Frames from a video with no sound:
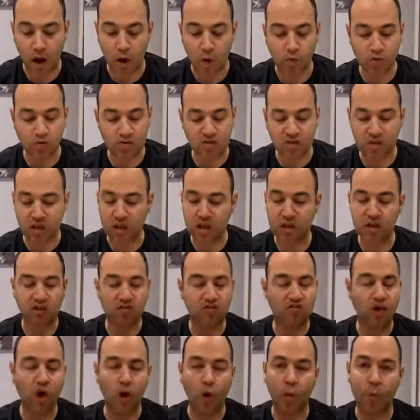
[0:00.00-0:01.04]
I would say
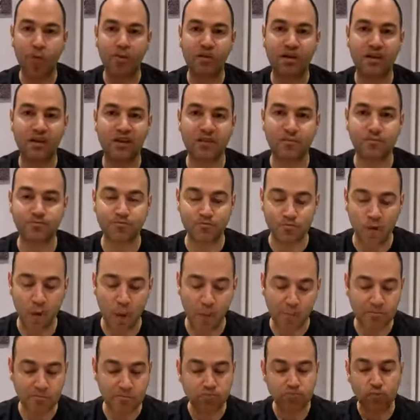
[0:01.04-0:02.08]
this is open up
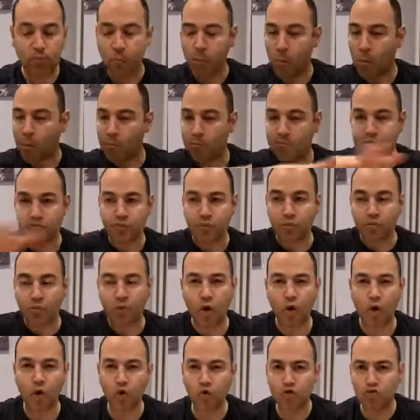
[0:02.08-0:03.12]

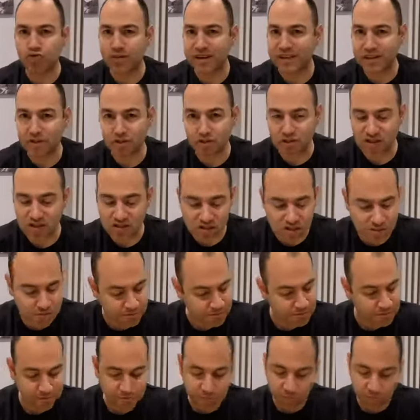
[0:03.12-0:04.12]
all ranges.